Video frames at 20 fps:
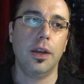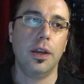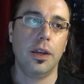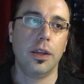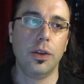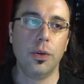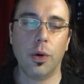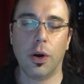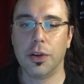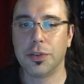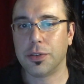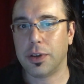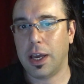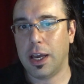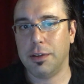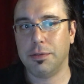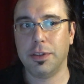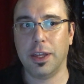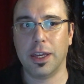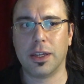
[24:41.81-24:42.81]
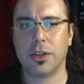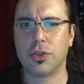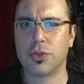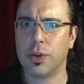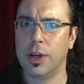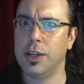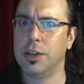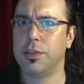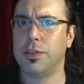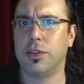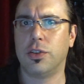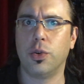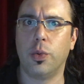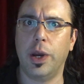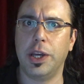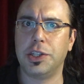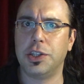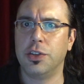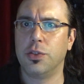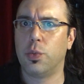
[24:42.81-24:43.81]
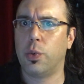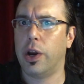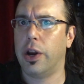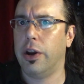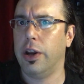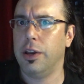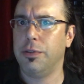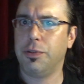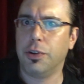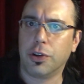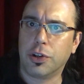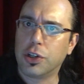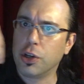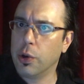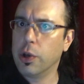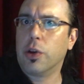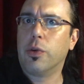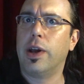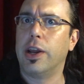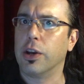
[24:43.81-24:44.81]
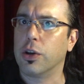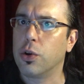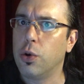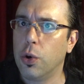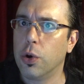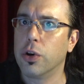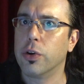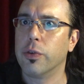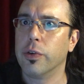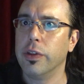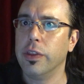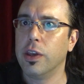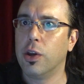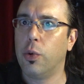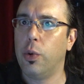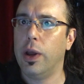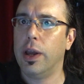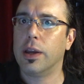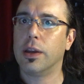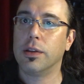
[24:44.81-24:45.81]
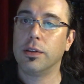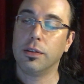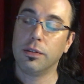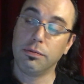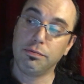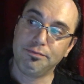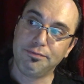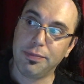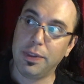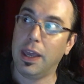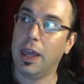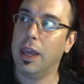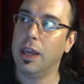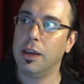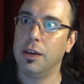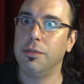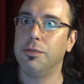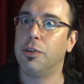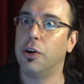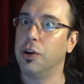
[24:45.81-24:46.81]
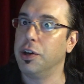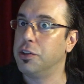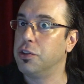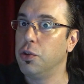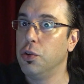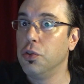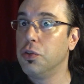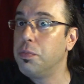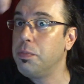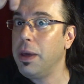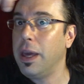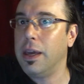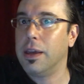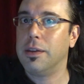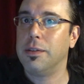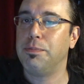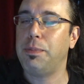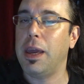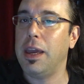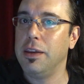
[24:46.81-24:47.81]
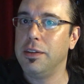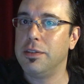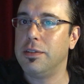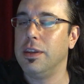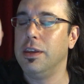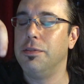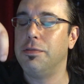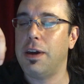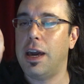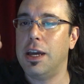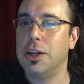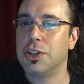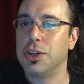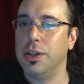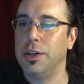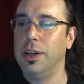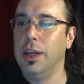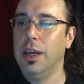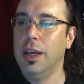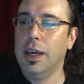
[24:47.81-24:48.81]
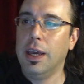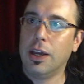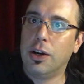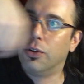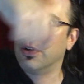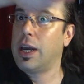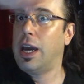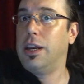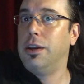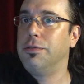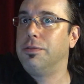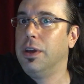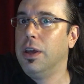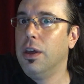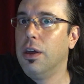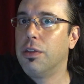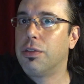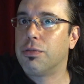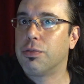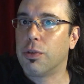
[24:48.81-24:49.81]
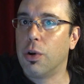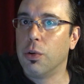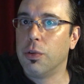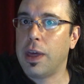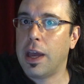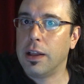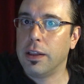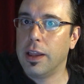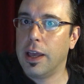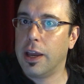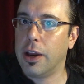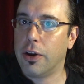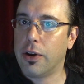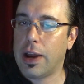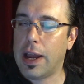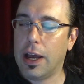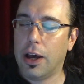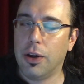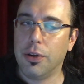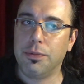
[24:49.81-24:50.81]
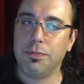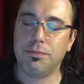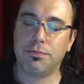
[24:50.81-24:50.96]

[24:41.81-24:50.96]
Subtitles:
You also have like strange situations where if you're going around a corner really quick, in very toothpaste-y fashion, it'll kind of throw that layer out,